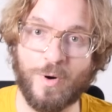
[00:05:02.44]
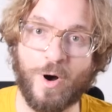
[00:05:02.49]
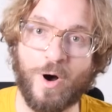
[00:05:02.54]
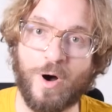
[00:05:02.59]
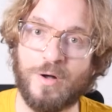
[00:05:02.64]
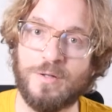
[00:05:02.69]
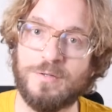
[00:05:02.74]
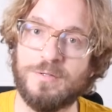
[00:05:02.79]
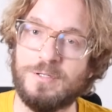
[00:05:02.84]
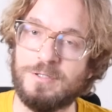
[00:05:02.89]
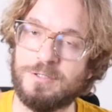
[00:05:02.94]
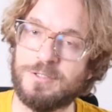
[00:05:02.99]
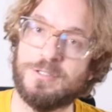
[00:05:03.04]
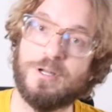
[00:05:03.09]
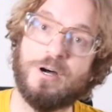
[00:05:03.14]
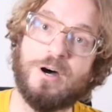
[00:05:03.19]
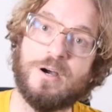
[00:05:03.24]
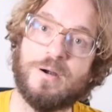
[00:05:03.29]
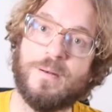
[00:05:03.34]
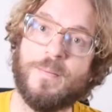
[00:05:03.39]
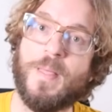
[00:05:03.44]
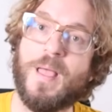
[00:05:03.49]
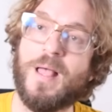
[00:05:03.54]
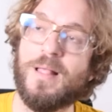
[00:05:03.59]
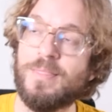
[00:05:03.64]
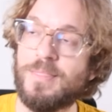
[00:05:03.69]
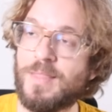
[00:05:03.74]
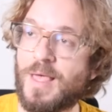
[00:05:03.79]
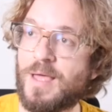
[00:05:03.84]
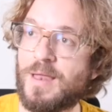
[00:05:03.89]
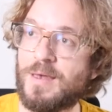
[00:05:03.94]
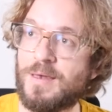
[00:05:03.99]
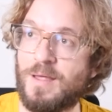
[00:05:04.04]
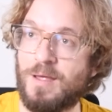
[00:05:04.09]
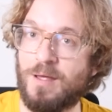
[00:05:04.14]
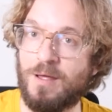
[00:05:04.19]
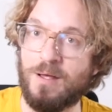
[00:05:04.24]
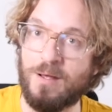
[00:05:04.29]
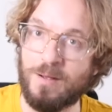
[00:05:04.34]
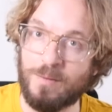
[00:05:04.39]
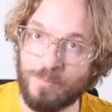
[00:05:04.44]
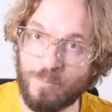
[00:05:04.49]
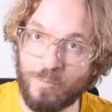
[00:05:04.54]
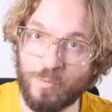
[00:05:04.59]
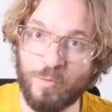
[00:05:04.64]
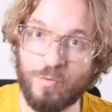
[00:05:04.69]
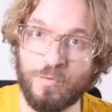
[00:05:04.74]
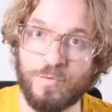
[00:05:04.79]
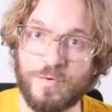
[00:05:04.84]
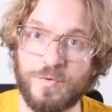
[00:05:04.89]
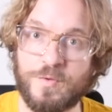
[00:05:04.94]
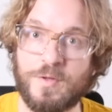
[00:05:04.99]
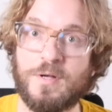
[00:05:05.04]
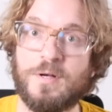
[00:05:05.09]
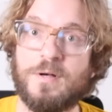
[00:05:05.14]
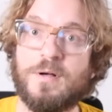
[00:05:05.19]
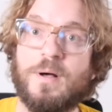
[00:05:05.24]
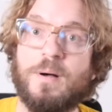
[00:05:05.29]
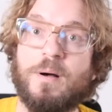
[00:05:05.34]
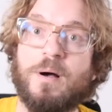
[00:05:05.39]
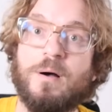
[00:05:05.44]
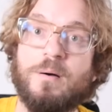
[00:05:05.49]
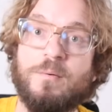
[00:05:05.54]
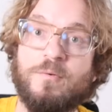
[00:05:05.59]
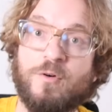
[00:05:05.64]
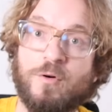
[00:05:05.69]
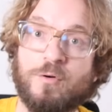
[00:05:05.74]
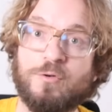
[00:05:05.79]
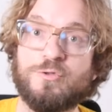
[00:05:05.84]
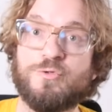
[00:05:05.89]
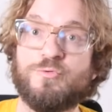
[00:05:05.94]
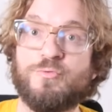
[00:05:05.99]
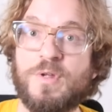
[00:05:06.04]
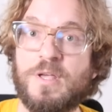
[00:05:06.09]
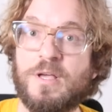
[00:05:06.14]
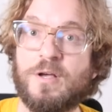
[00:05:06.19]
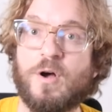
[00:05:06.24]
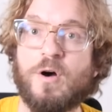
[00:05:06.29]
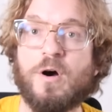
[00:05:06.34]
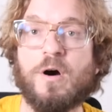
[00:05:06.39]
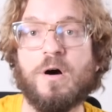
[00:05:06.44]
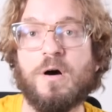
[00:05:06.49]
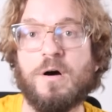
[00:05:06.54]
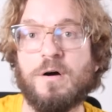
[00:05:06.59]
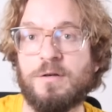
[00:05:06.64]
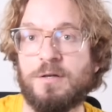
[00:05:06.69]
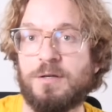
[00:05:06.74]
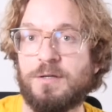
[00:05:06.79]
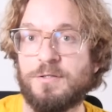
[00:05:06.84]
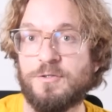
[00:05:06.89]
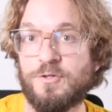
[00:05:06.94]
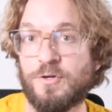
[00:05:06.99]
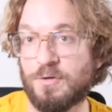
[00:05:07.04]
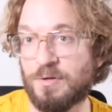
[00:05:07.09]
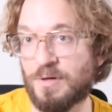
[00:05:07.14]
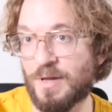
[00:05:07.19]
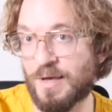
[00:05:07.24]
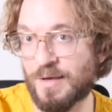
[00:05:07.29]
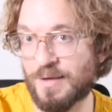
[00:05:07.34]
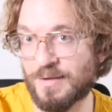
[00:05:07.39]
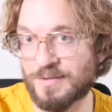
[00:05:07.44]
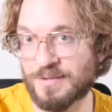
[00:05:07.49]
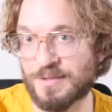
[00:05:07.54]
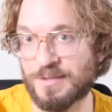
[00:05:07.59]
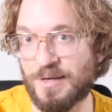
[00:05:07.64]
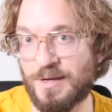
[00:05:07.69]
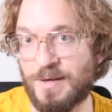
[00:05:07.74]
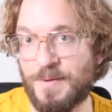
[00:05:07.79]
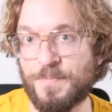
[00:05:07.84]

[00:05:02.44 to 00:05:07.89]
on the star, and then move the focus ring on your lens